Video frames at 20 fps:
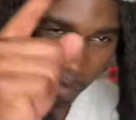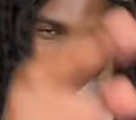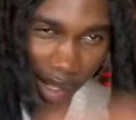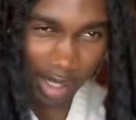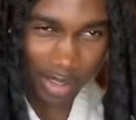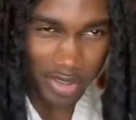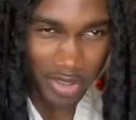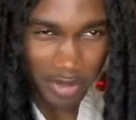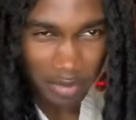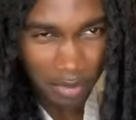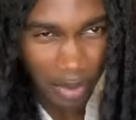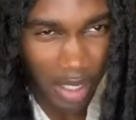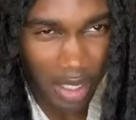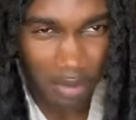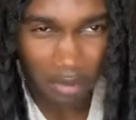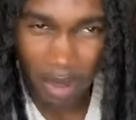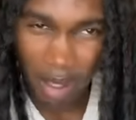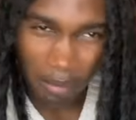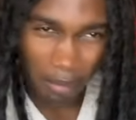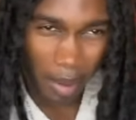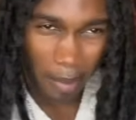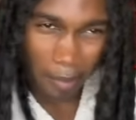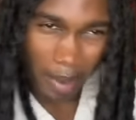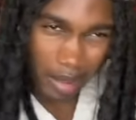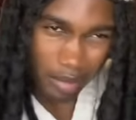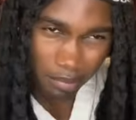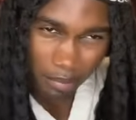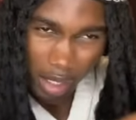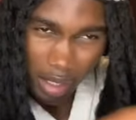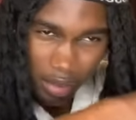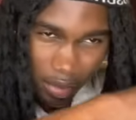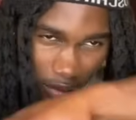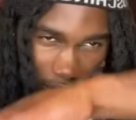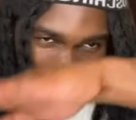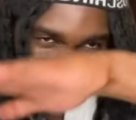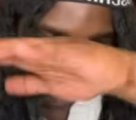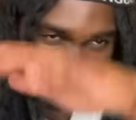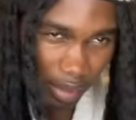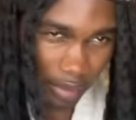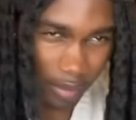about you, man. My
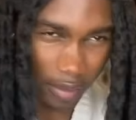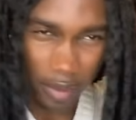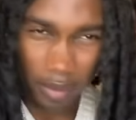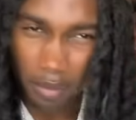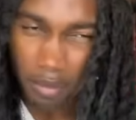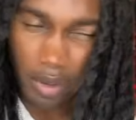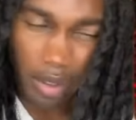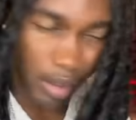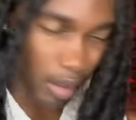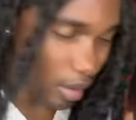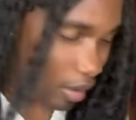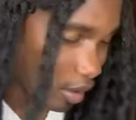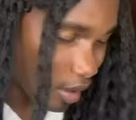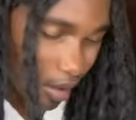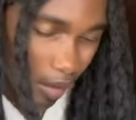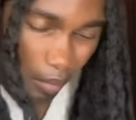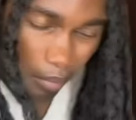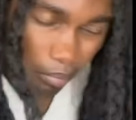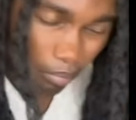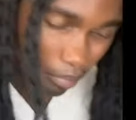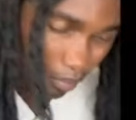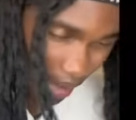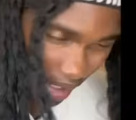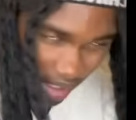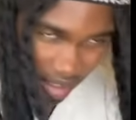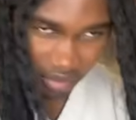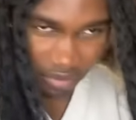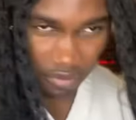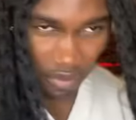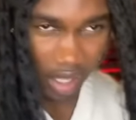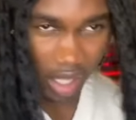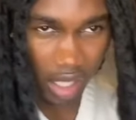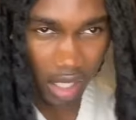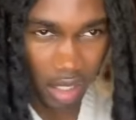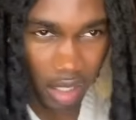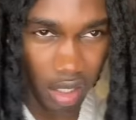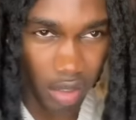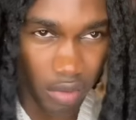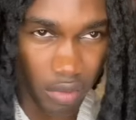little brother, he a big fan of